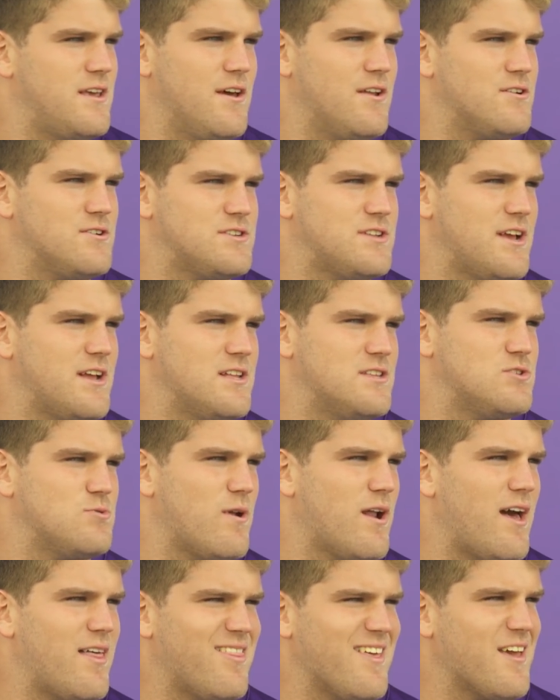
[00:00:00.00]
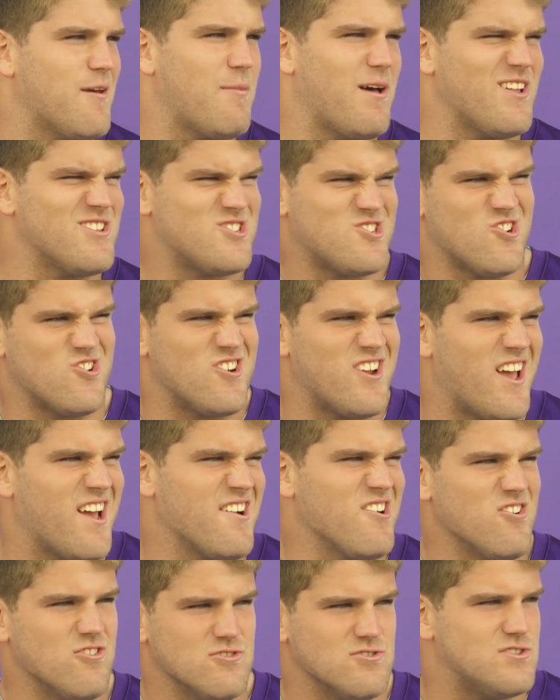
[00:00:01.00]
He understands what I think about certain
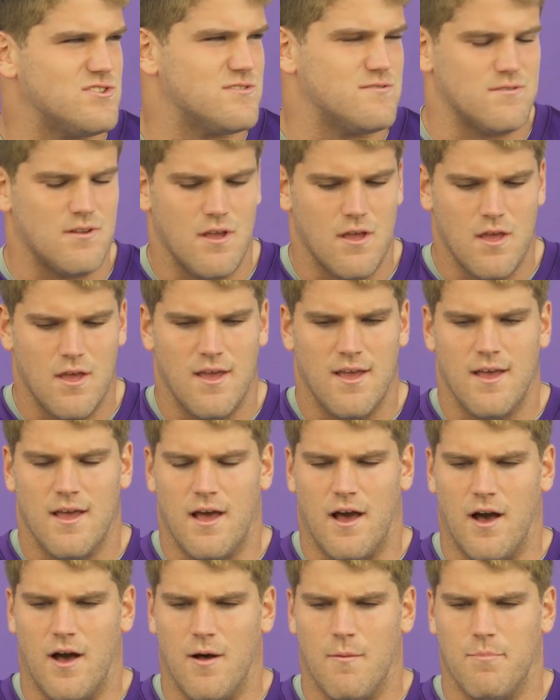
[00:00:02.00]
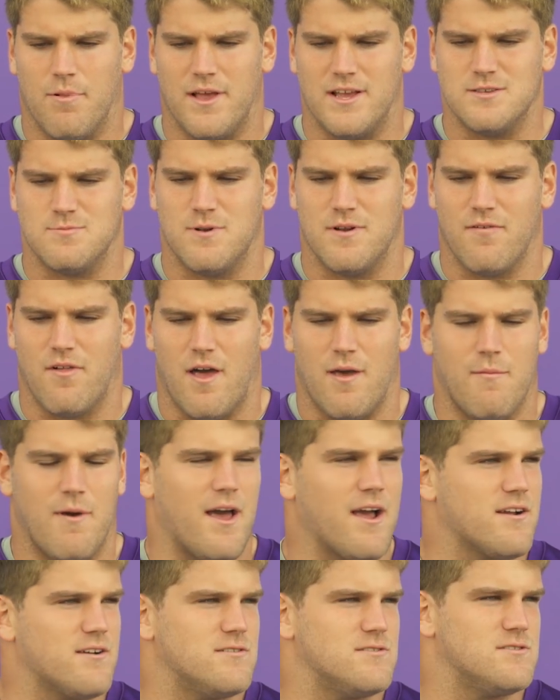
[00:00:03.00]
angles and placement of
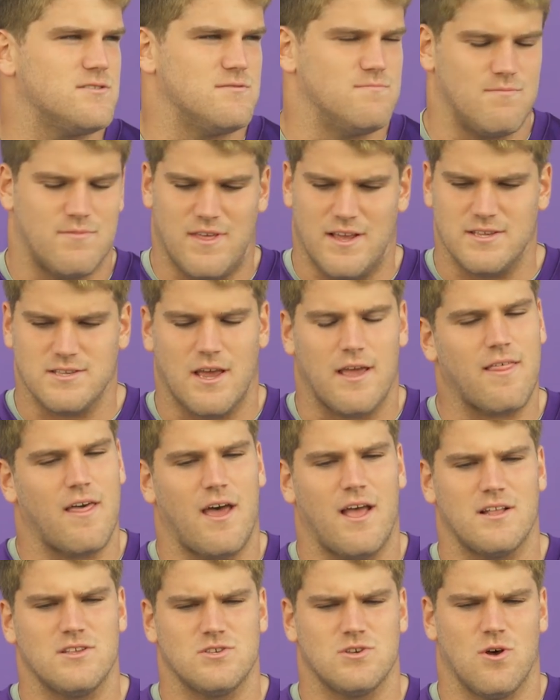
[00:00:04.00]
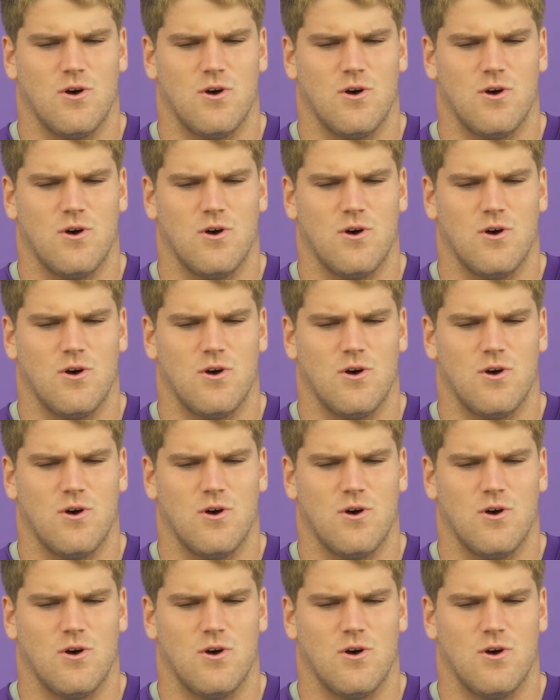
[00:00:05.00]
linebackers and things like that.